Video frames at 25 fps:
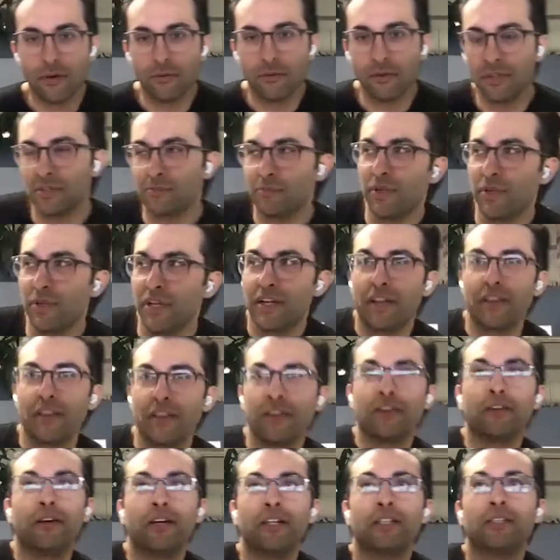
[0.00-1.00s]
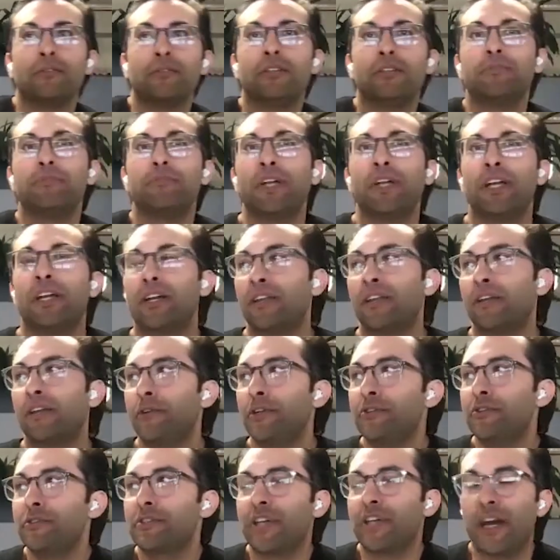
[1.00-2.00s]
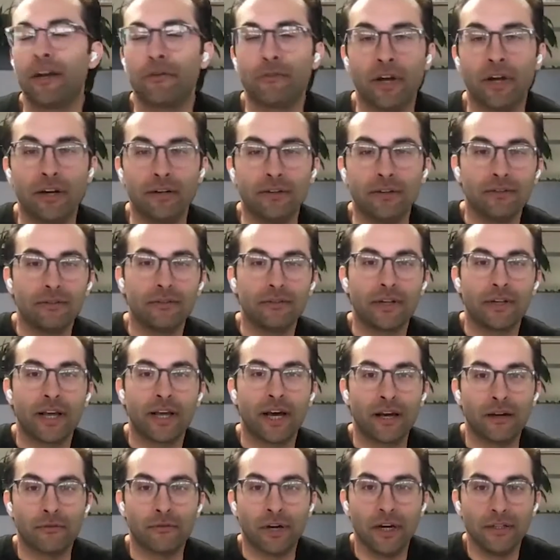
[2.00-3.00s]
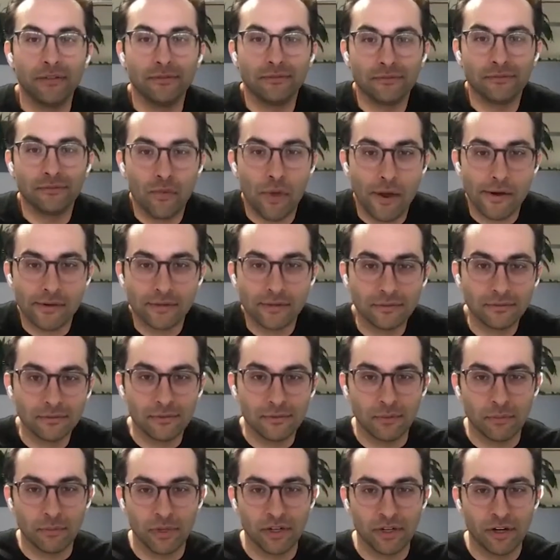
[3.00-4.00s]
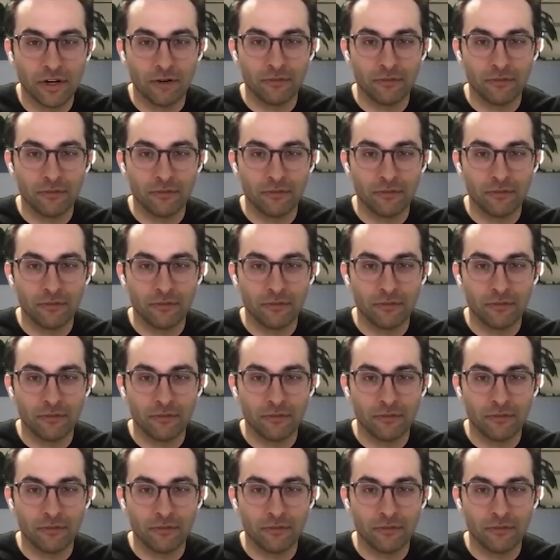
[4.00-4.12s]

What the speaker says: And there's been another interest rate cut, right? I mean,